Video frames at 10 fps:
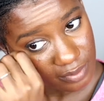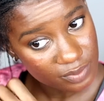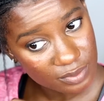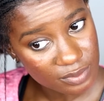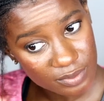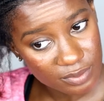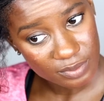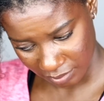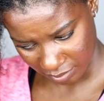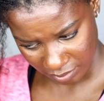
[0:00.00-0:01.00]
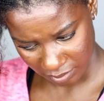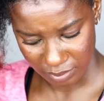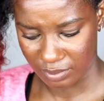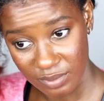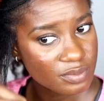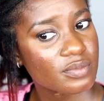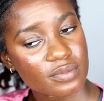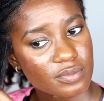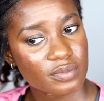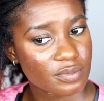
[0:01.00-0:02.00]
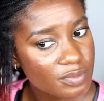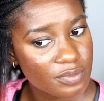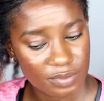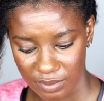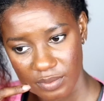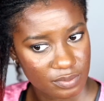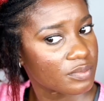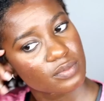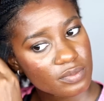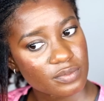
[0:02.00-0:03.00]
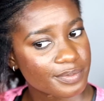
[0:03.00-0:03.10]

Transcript: You know what? While I'm pulling out my hair,